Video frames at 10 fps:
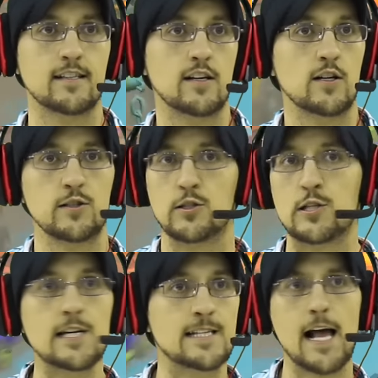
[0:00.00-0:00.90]
That's the move.
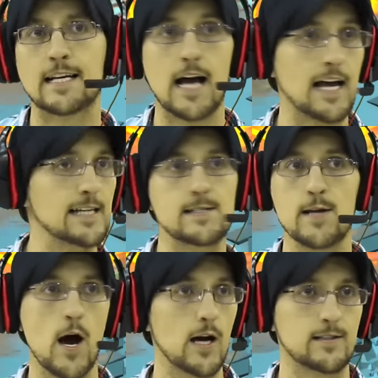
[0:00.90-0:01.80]
Jeez, that guy is
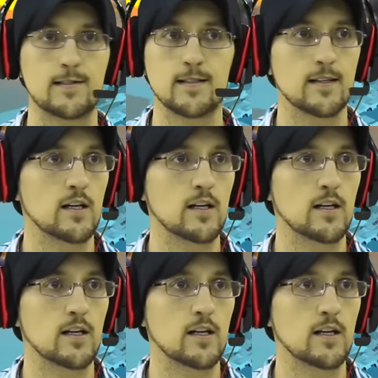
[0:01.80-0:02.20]
nuts.